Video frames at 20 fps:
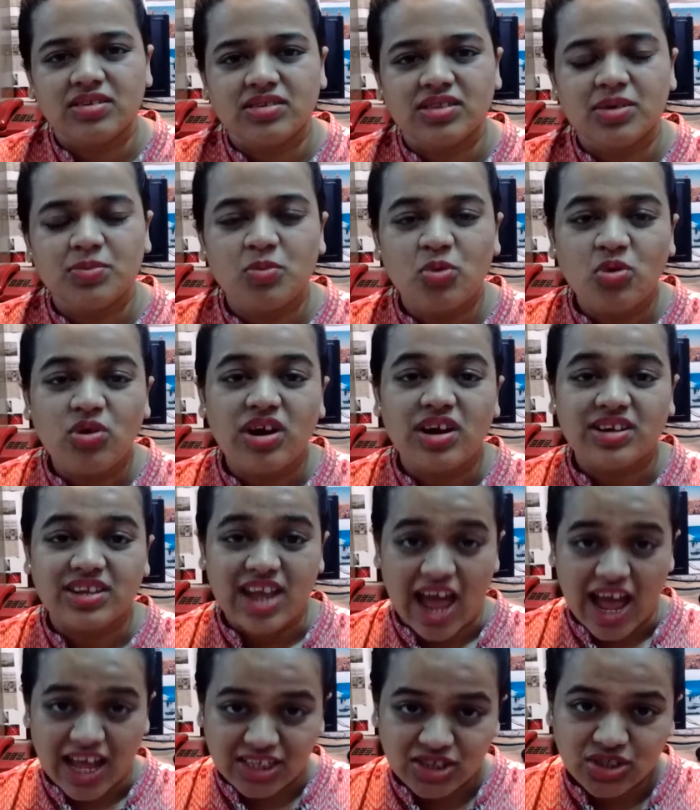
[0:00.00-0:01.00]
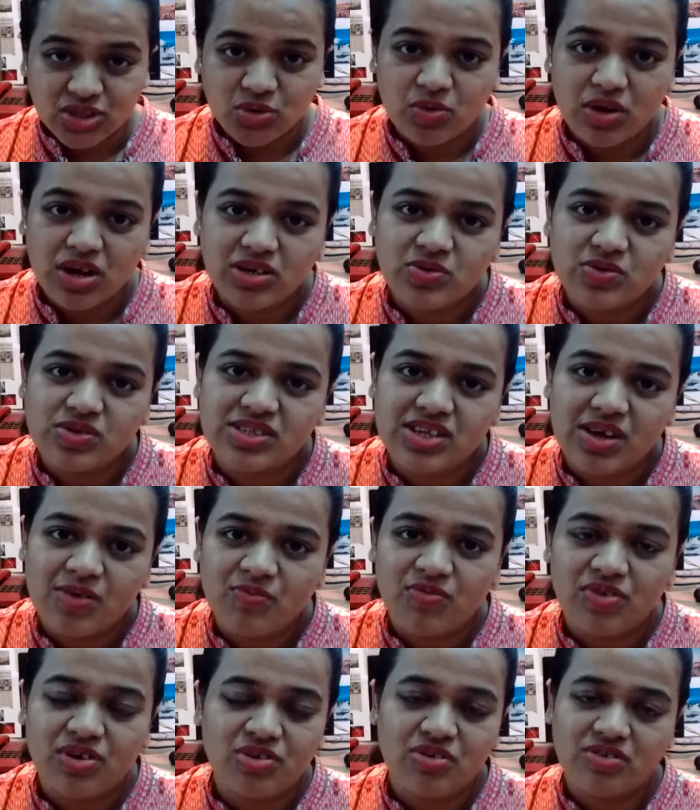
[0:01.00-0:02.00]
The more attached you are to
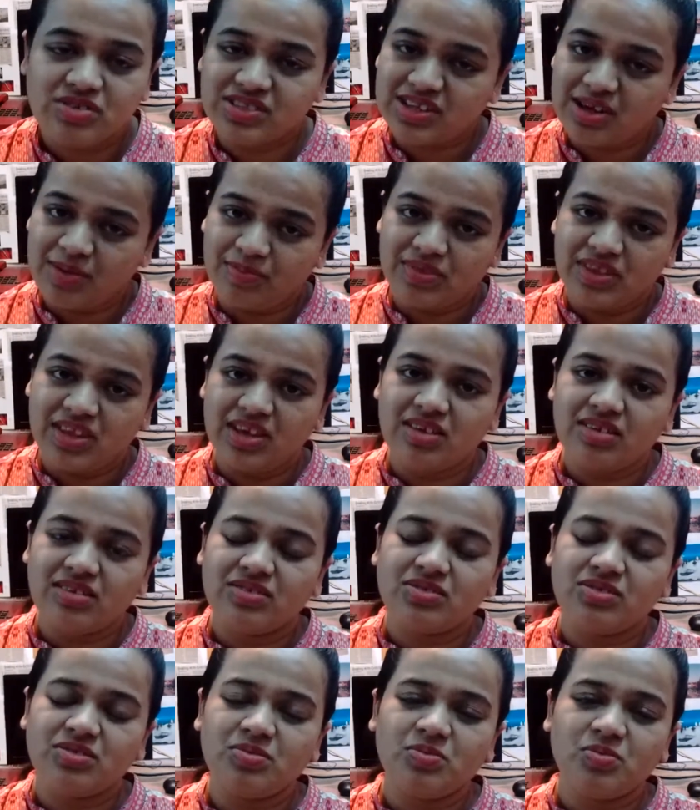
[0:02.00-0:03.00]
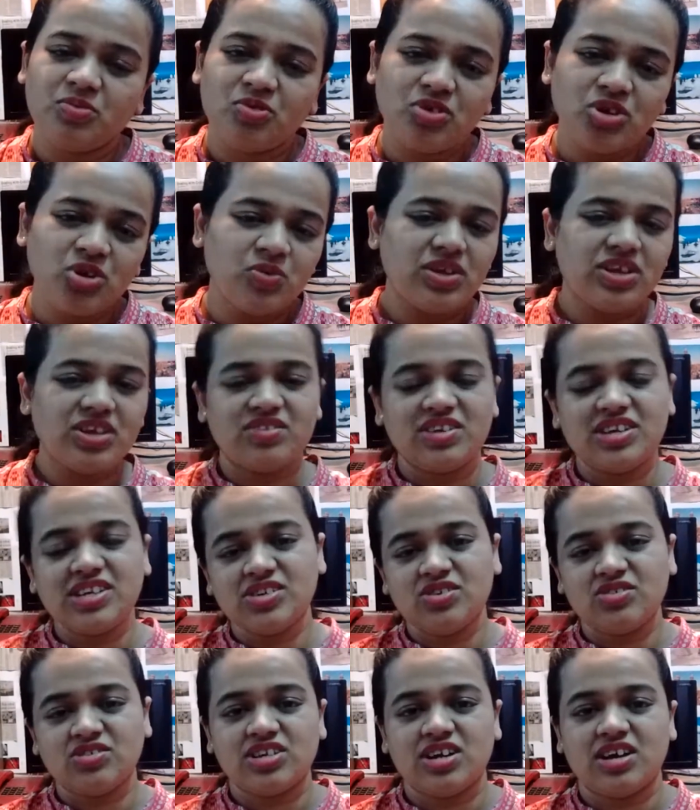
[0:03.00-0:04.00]
someone or something, the more you
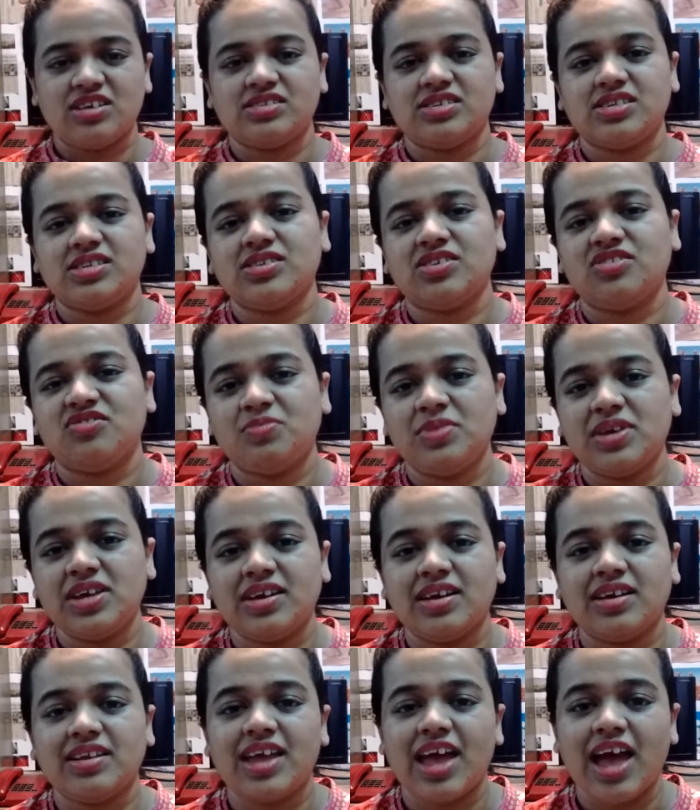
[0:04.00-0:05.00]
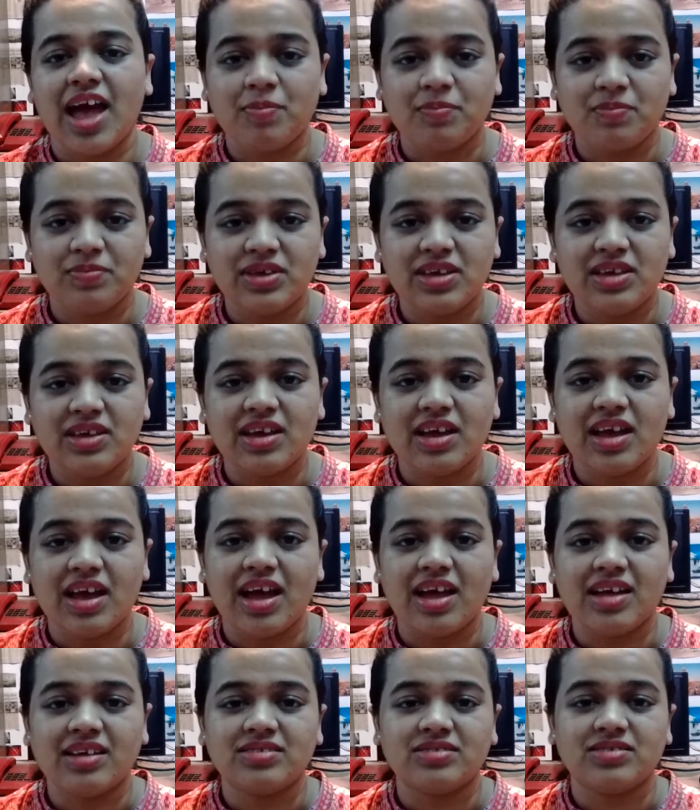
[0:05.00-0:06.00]
increase your chances of being unhappy
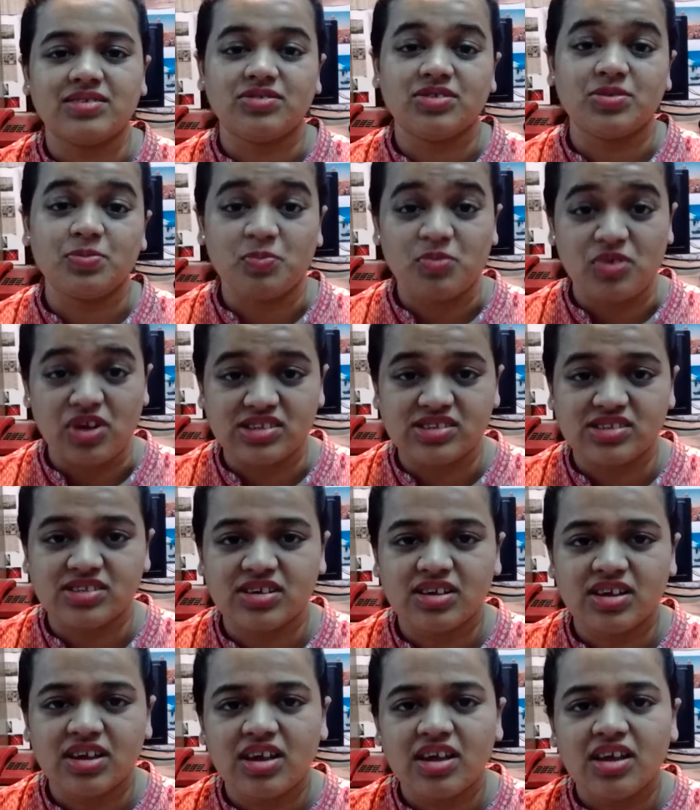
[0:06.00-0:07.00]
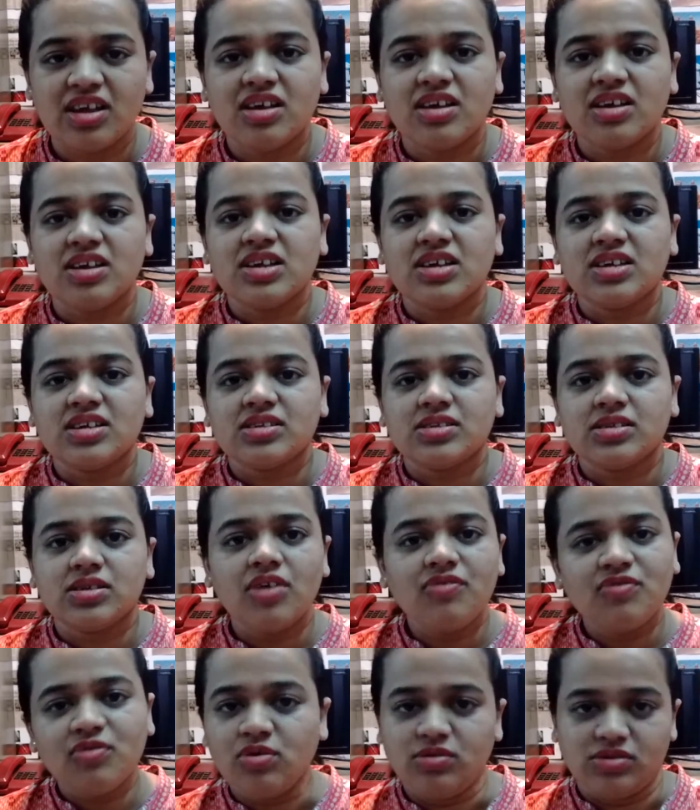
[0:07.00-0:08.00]
and depressed.
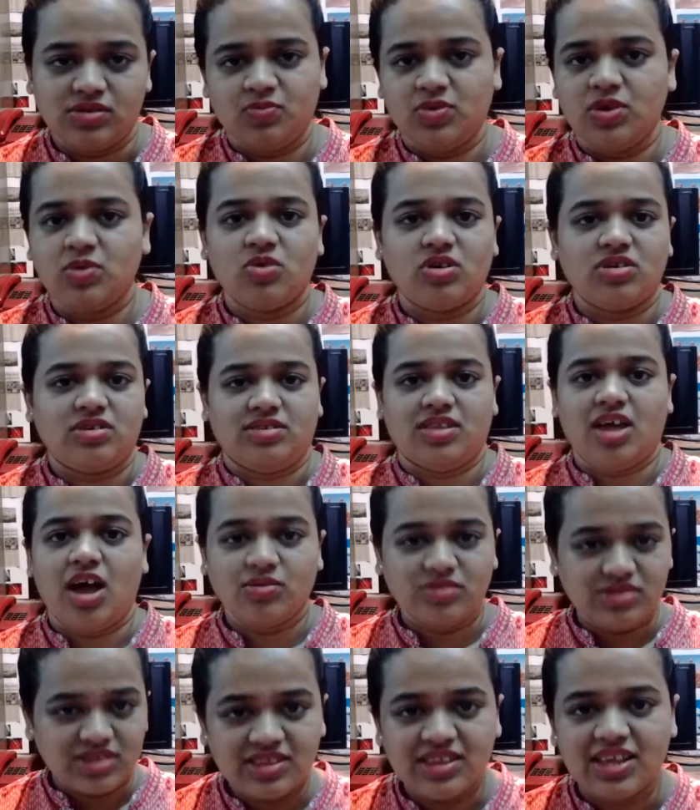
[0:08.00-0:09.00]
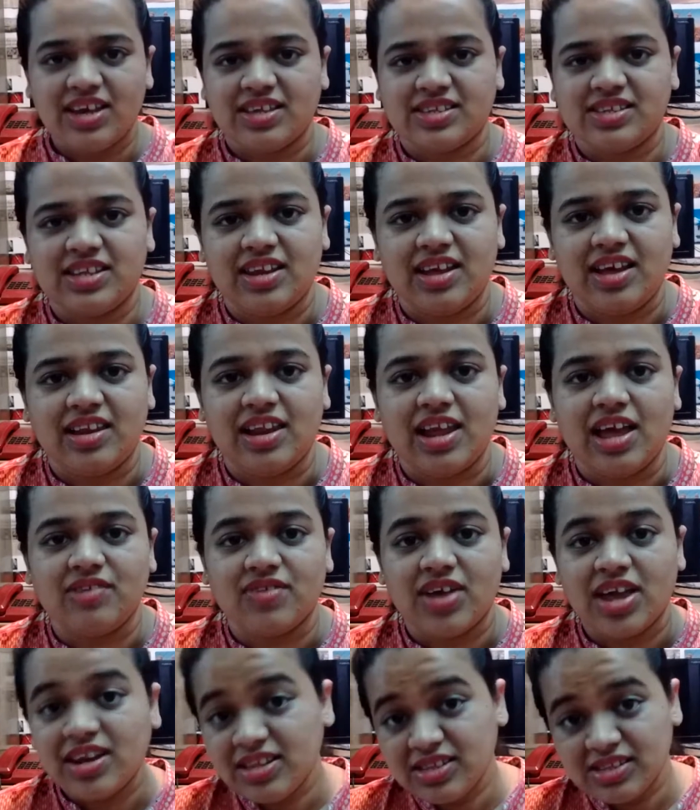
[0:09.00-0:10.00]
Of course, we want 1,000 things in our life,
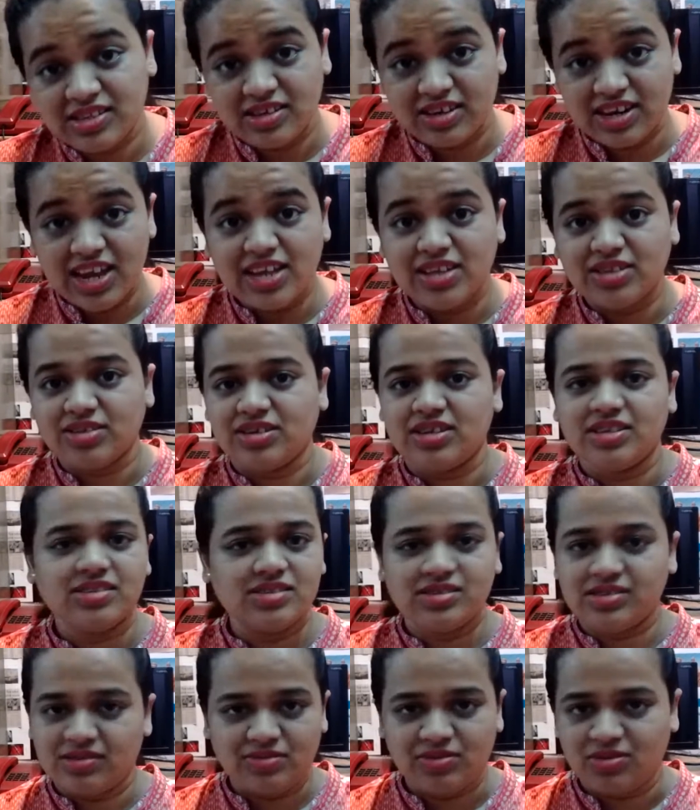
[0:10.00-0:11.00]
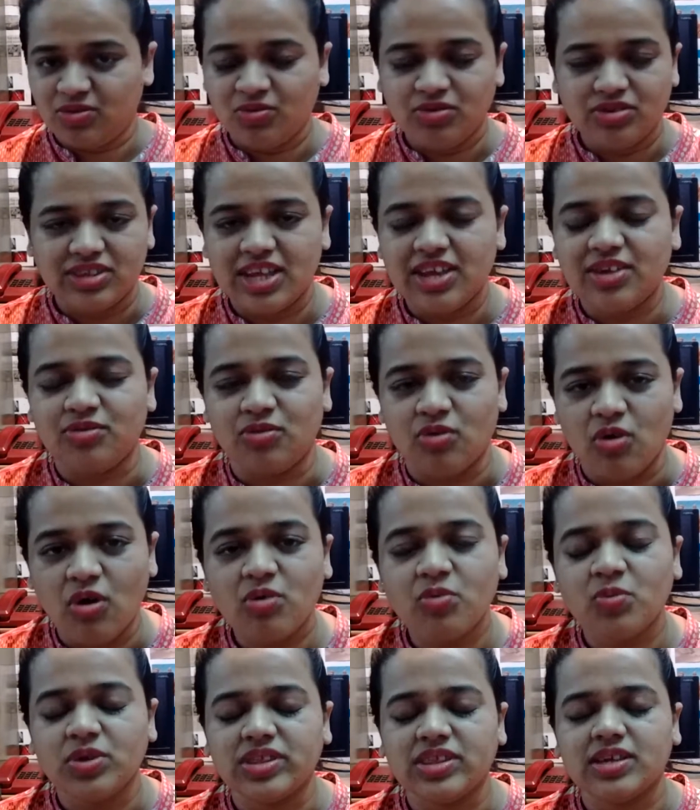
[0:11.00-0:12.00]
and it's great, it's nothing
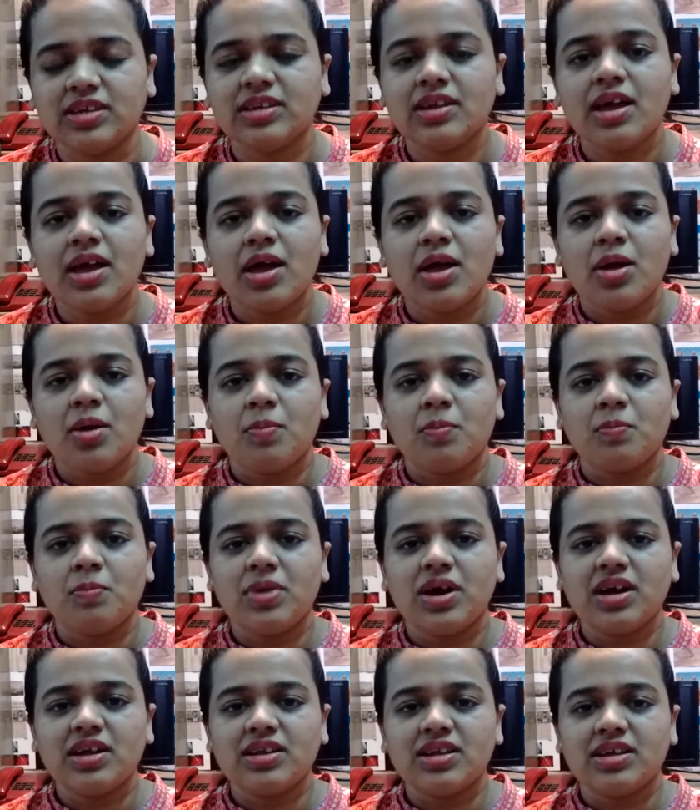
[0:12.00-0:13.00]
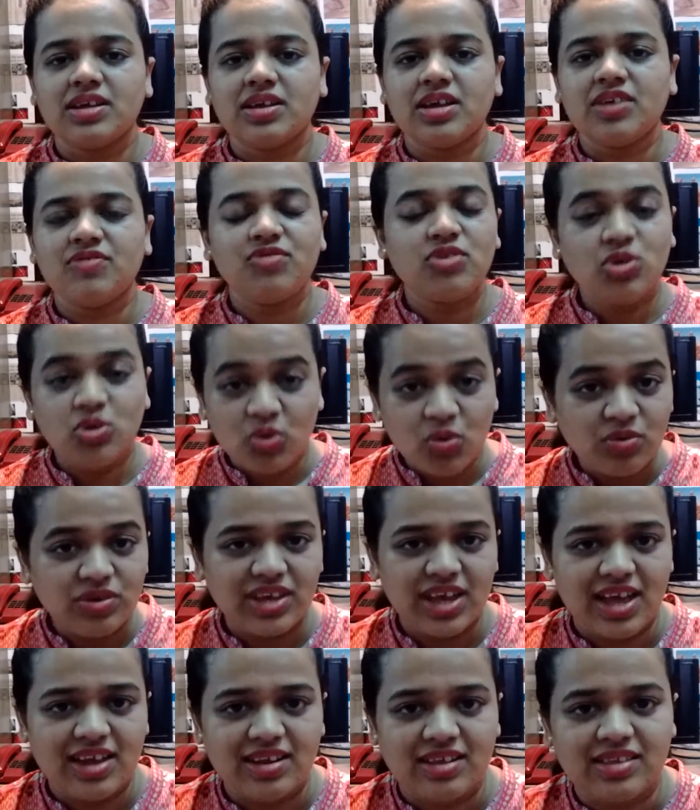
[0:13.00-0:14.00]
wrong with it. But if you don't
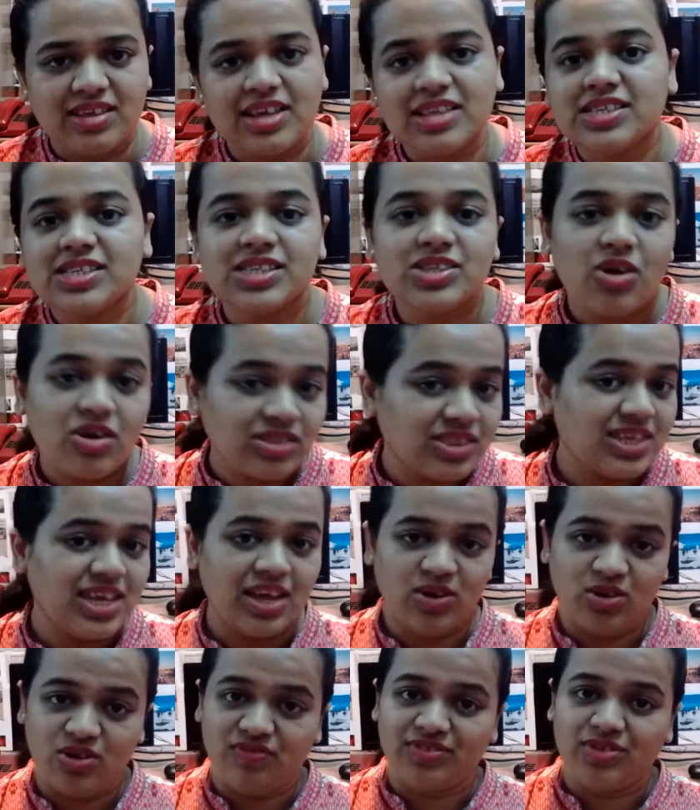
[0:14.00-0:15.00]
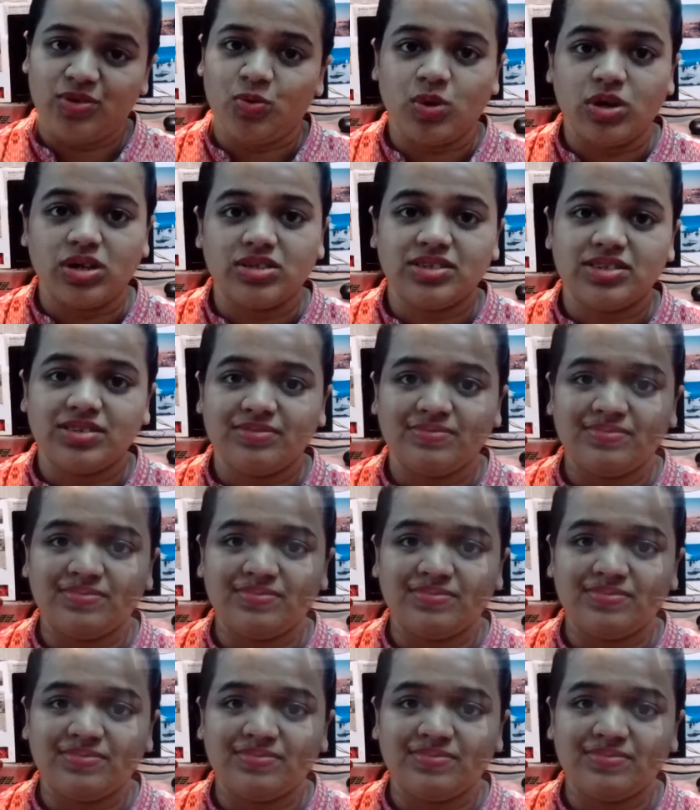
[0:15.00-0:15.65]
get it, it's not the end of the world.